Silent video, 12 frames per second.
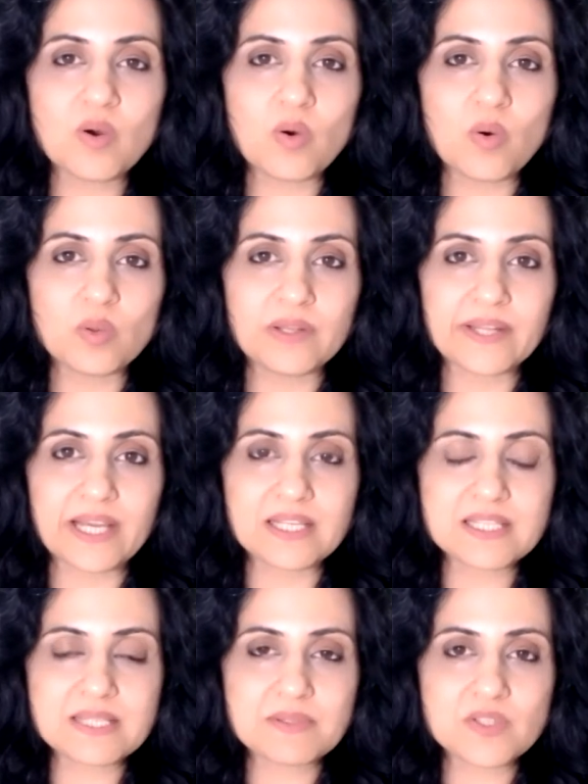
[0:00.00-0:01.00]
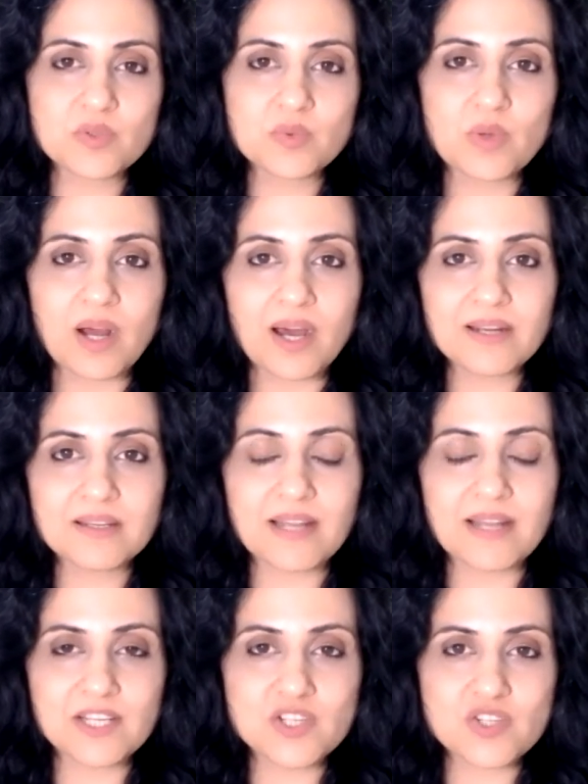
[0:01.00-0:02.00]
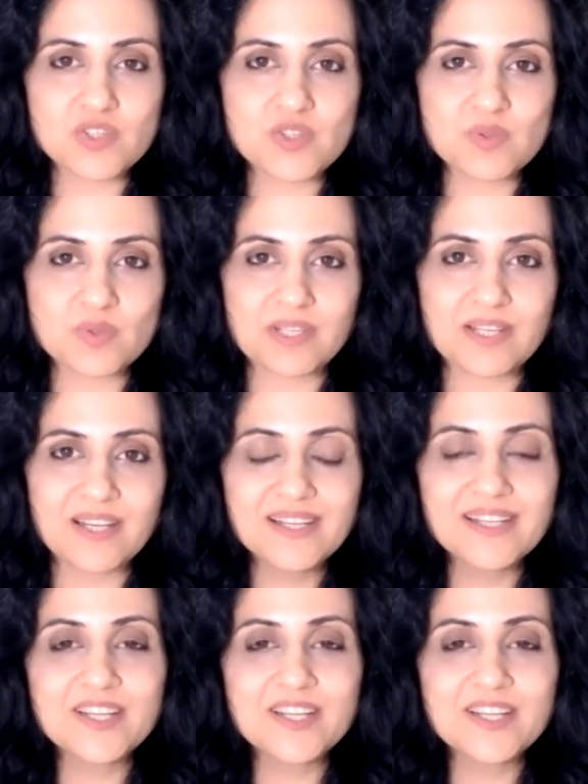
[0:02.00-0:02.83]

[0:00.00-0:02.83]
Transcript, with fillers: wholeness through our connection to the